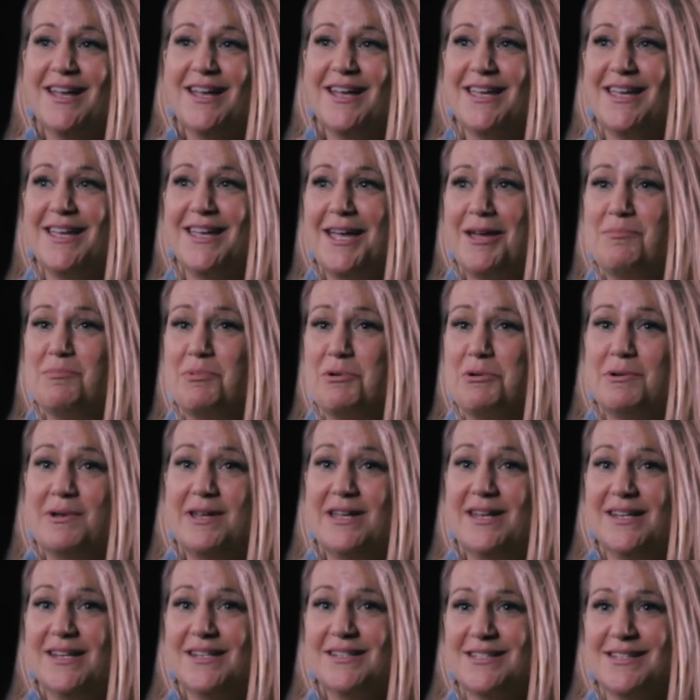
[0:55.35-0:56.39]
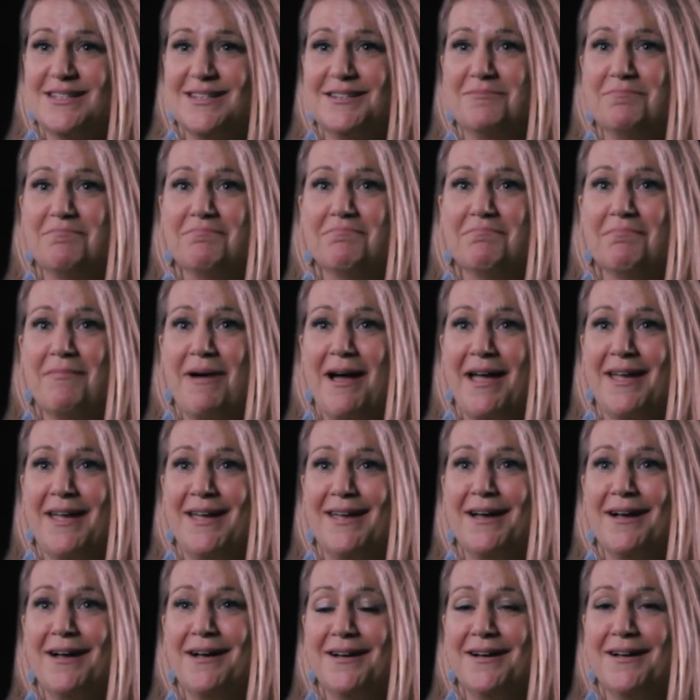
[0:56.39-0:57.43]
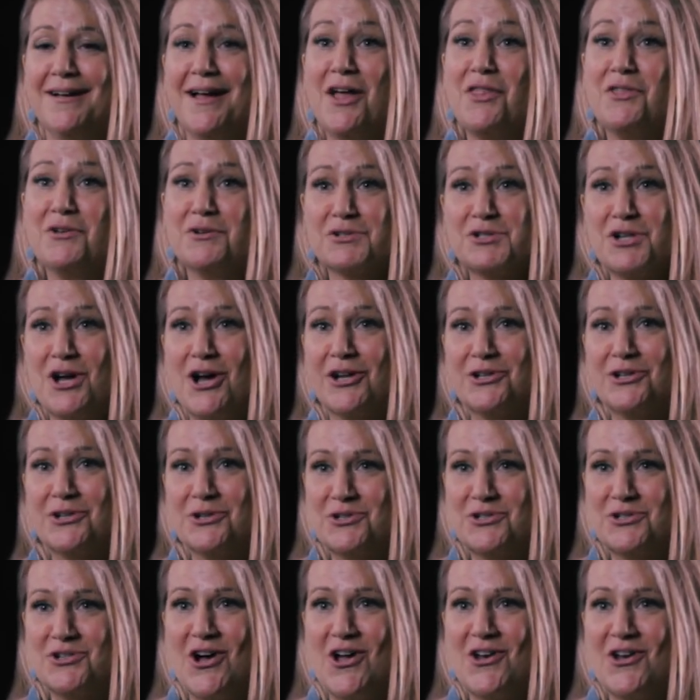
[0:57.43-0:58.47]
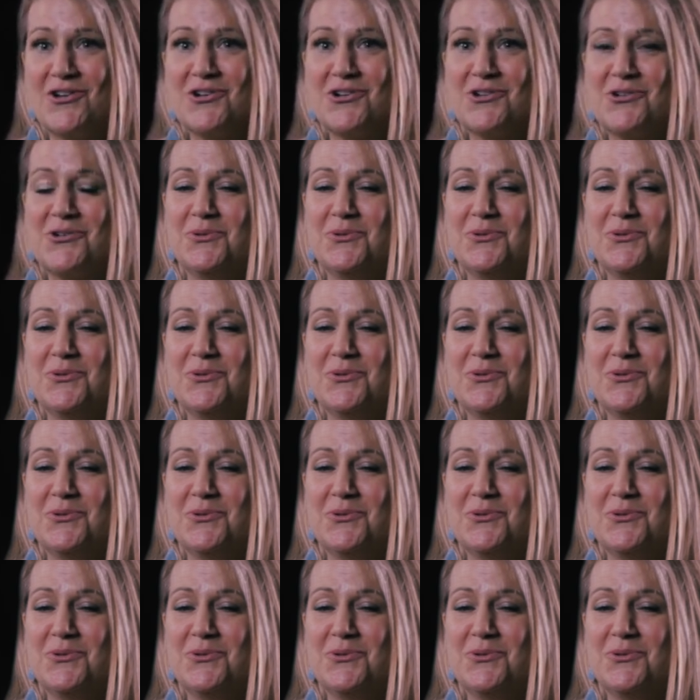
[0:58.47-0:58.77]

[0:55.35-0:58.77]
he had pooed in it, and my other toddler daughter,